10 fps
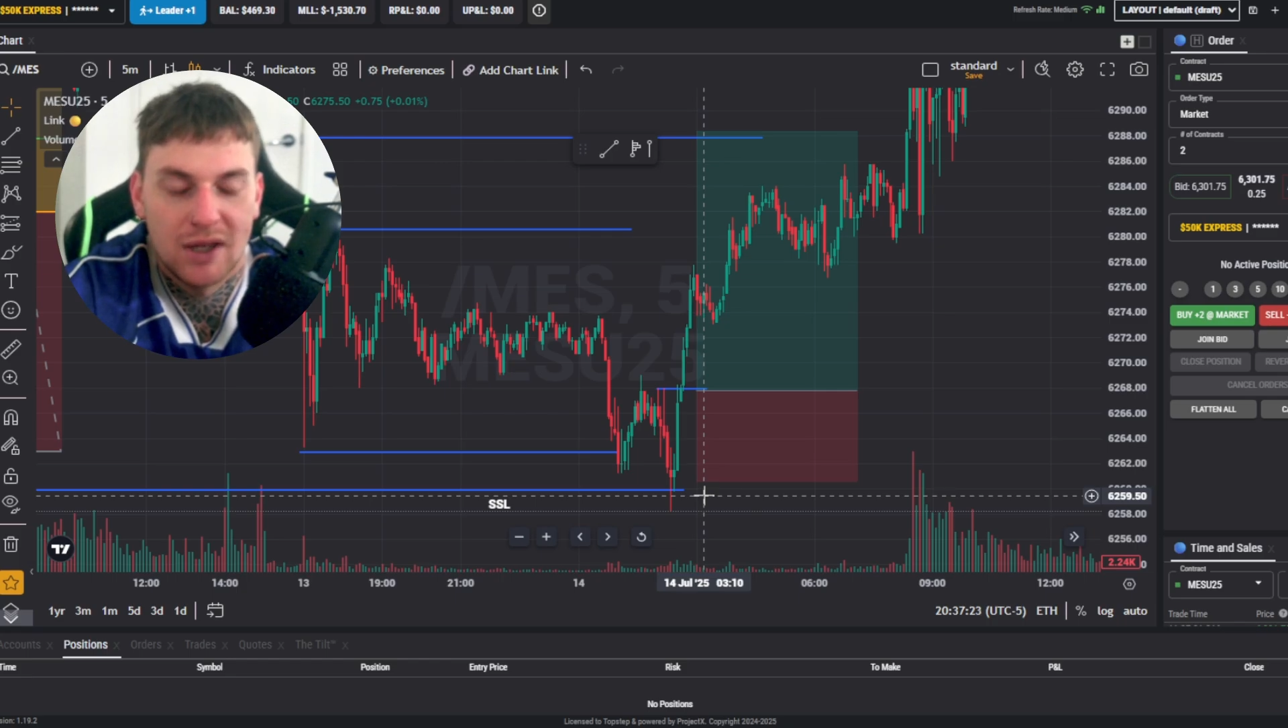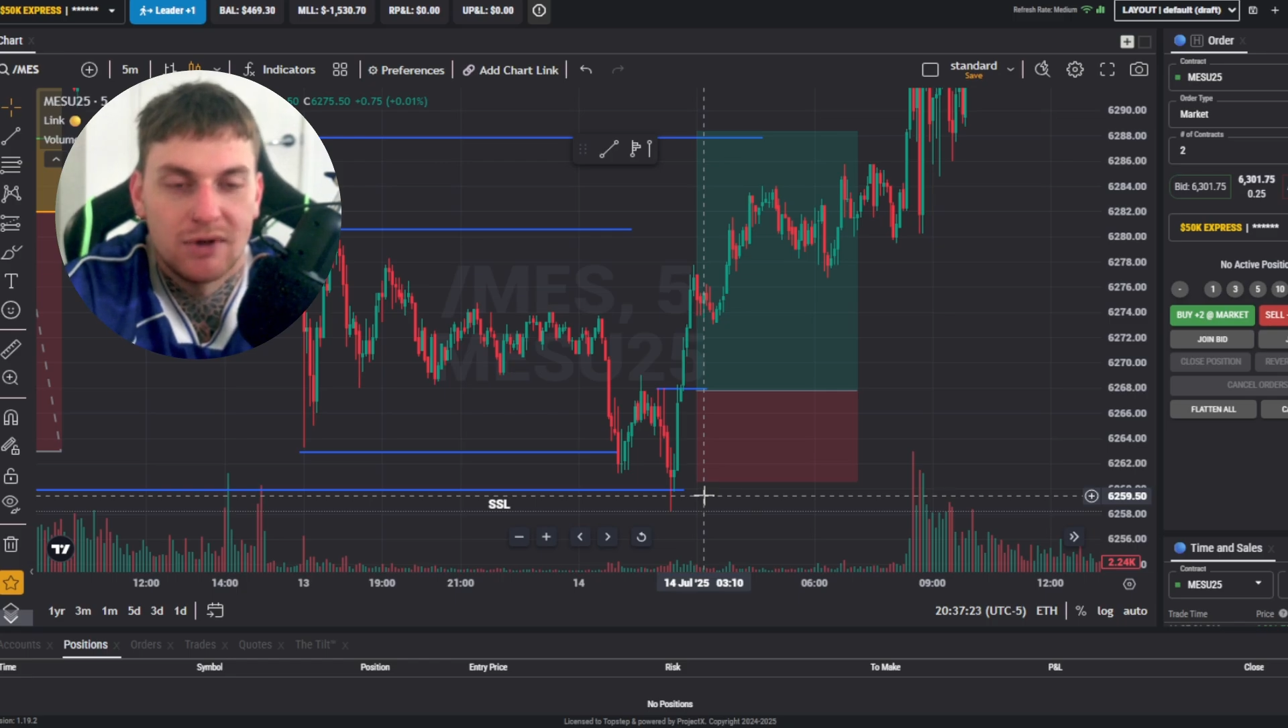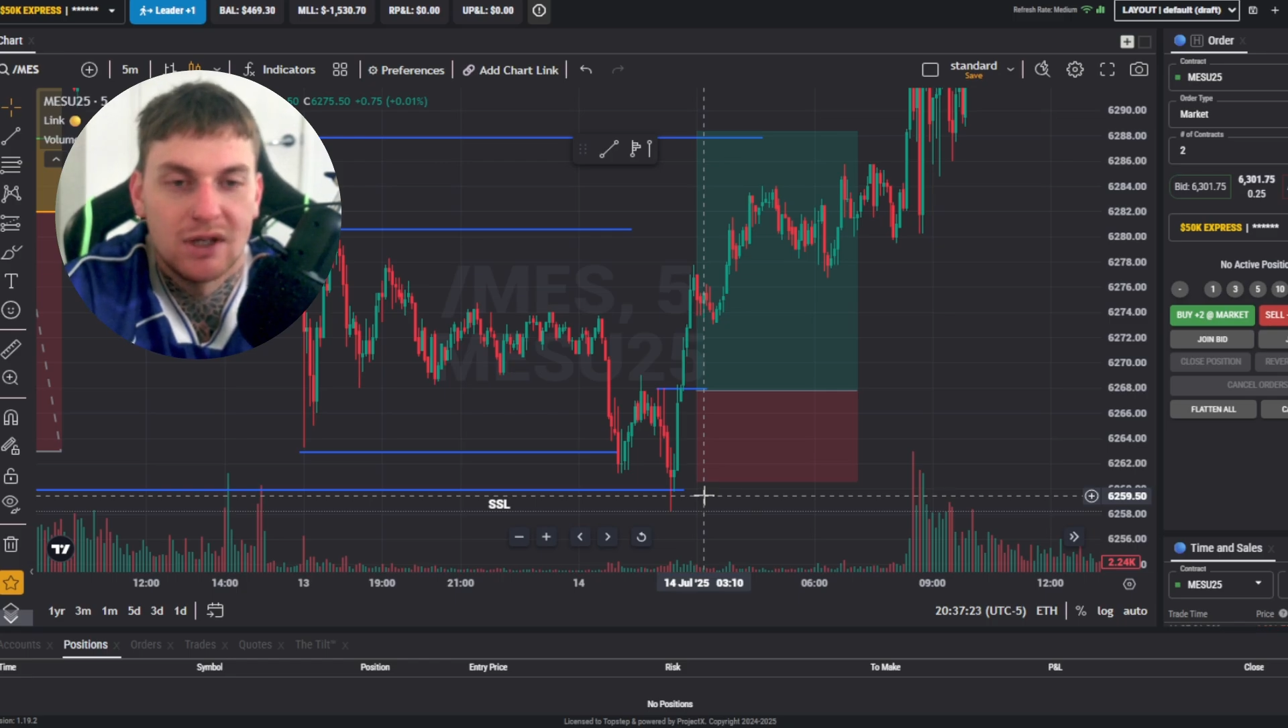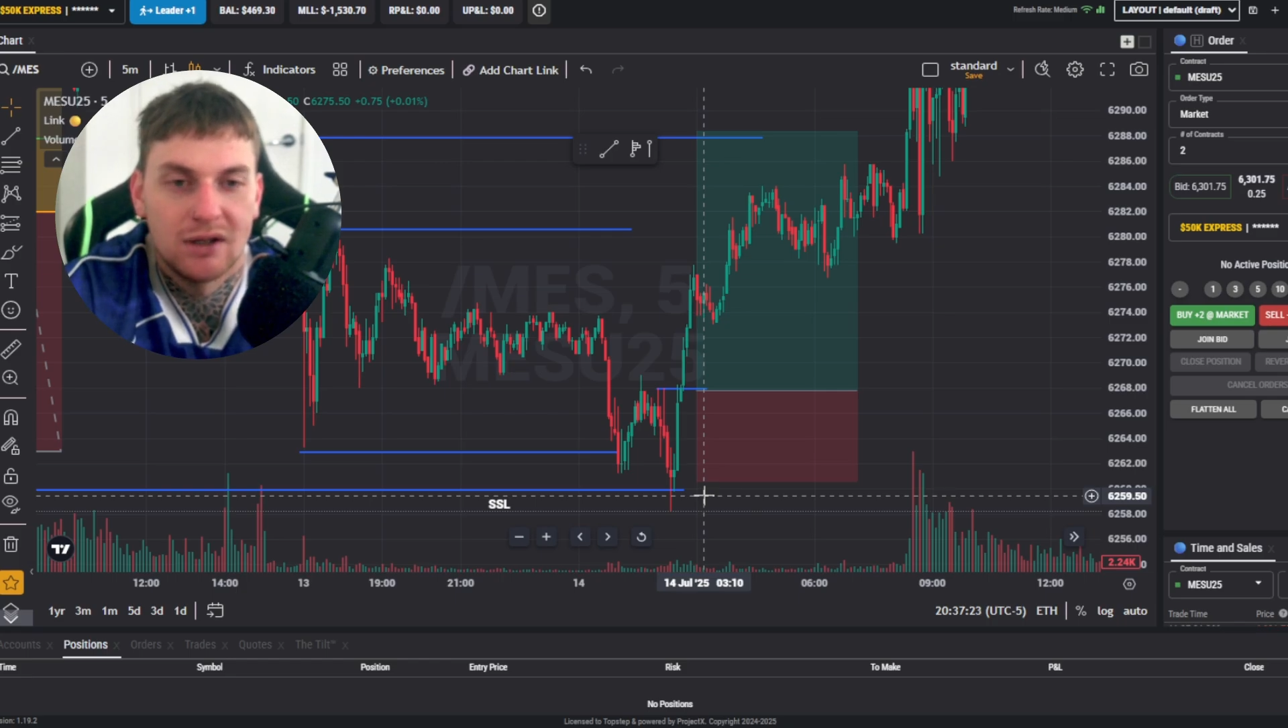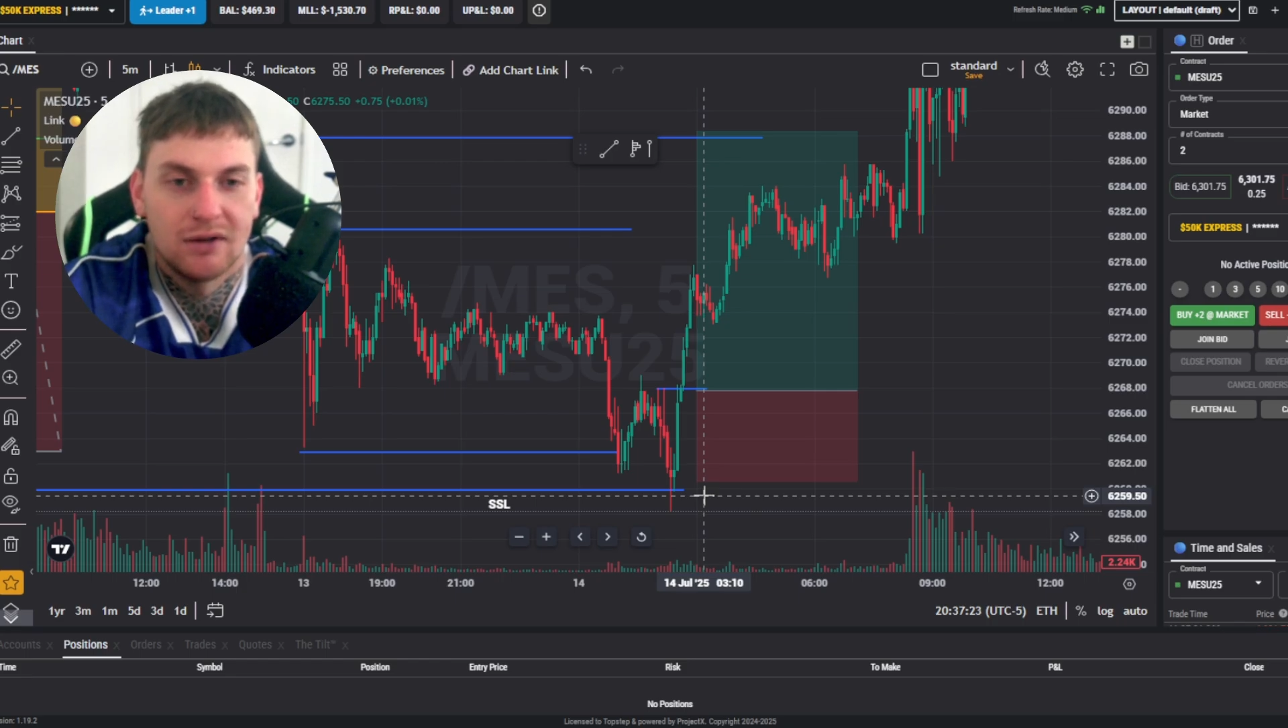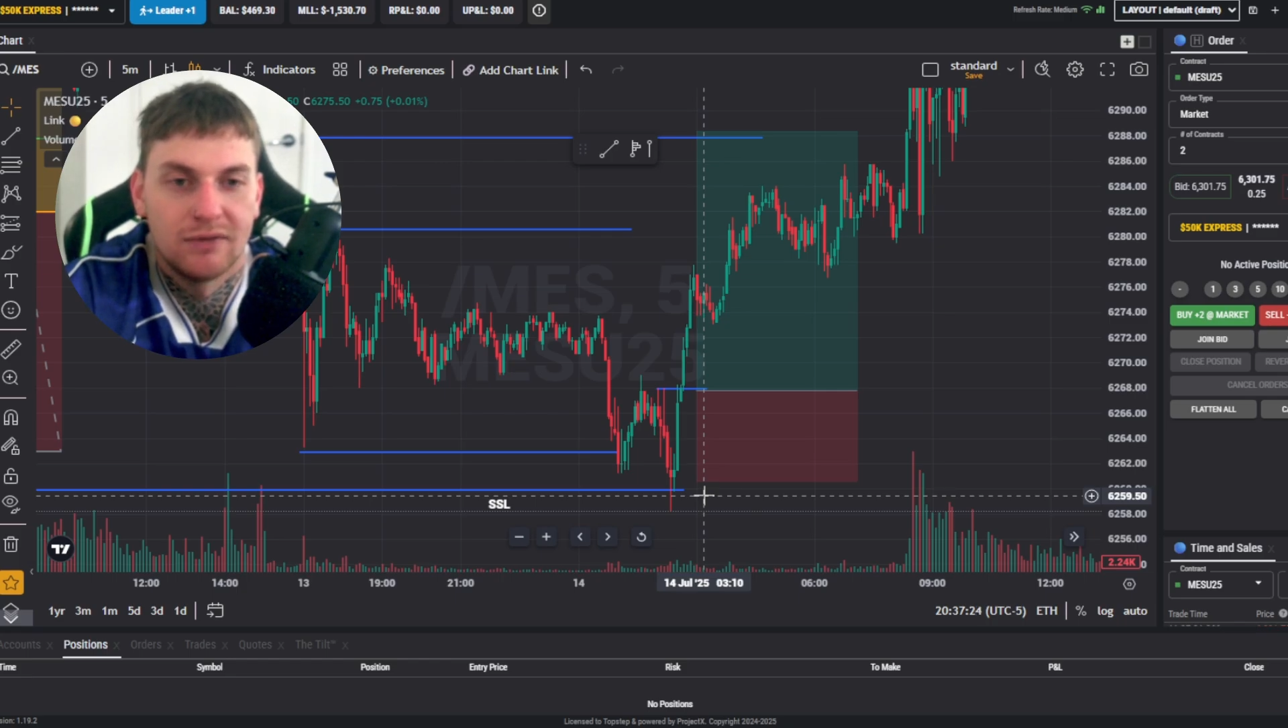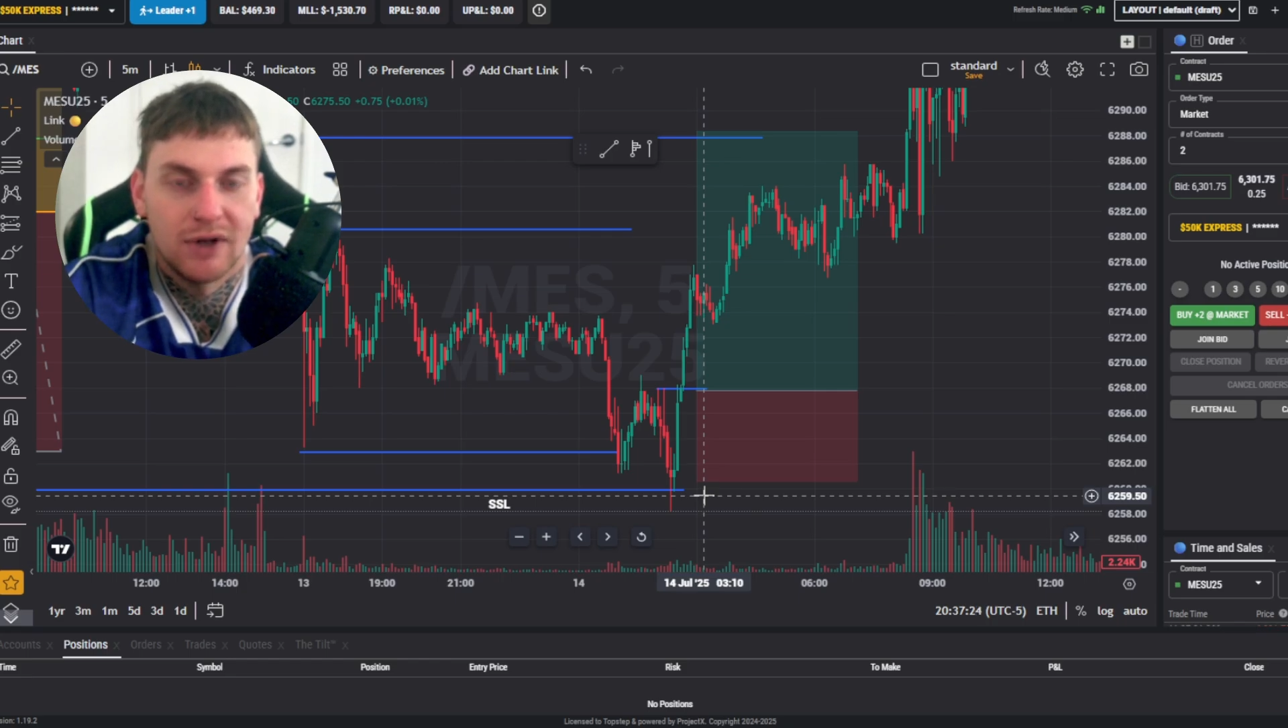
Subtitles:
every day